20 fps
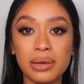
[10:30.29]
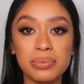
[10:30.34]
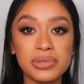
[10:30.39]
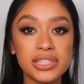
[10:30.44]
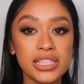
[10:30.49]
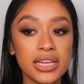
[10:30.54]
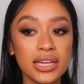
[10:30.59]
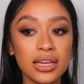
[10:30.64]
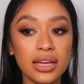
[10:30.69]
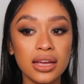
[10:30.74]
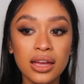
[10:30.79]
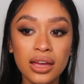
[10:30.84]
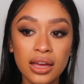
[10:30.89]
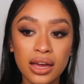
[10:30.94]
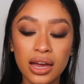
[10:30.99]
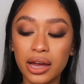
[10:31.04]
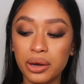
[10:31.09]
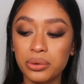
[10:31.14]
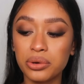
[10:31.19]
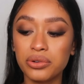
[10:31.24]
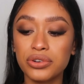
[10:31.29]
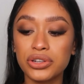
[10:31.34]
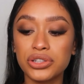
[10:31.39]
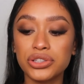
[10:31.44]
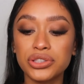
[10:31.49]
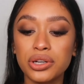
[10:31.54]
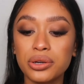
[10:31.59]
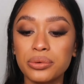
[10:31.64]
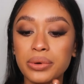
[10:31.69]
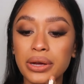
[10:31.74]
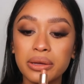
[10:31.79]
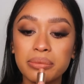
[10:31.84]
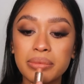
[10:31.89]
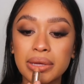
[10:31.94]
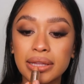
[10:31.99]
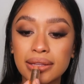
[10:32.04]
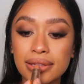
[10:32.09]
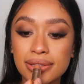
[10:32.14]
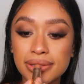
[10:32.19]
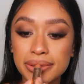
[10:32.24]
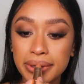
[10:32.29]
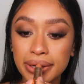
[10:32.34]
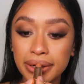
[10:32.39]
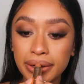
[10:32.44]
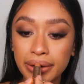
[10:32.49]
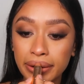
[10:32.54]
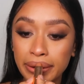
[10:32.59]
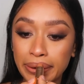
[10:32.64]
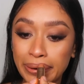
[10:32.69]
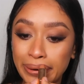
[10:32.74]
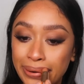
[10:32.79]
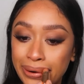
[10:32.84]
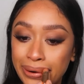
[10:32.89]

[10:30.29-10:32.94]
lipstick, I would for sure recommend this one.